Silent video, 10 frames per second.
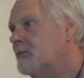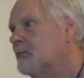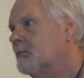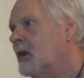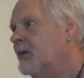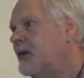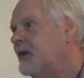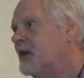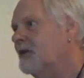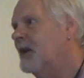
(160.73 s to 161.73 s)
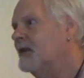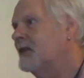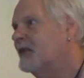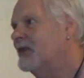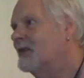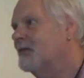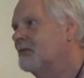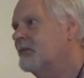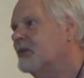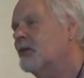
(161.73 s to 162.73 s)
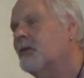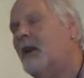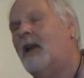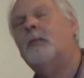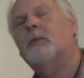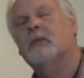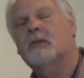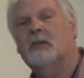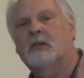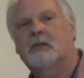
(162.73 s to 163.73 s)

Most of the events sort of happened